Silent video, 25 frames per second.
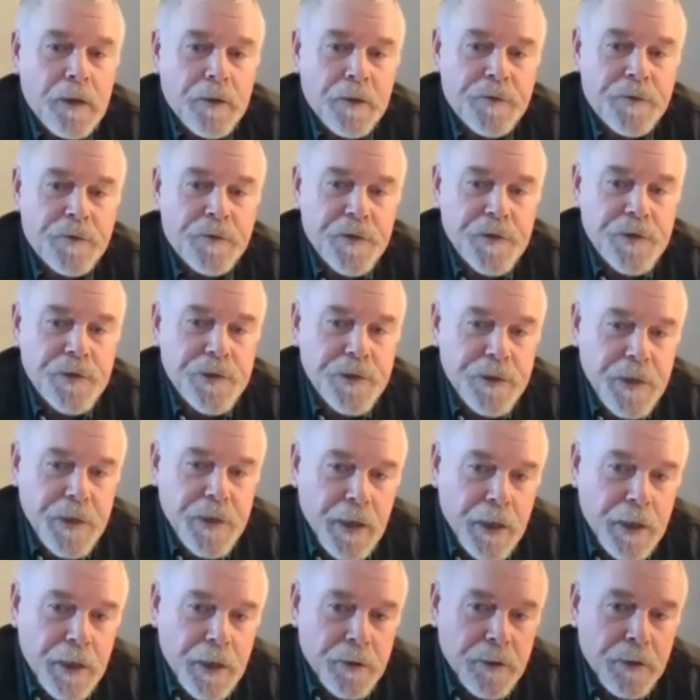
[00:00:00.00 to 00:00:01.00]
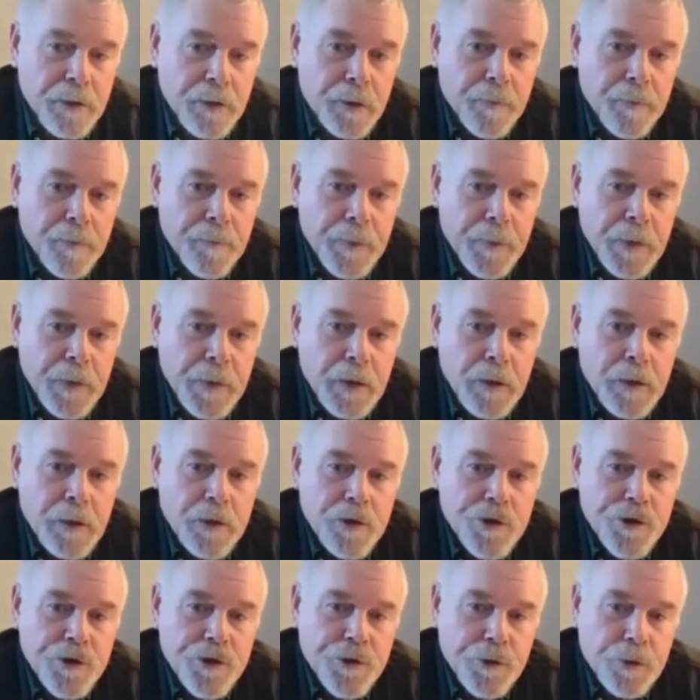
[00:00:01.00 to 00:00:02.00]
that the state
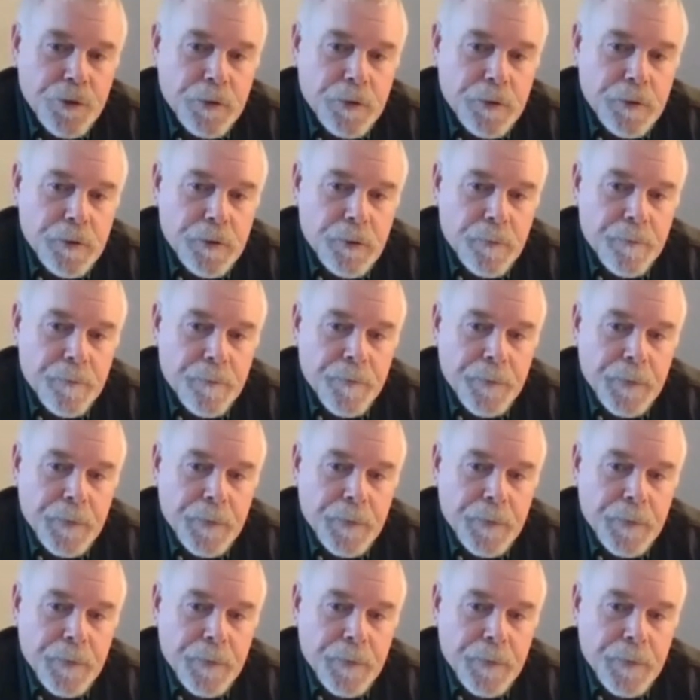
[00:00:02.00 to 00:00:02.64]
should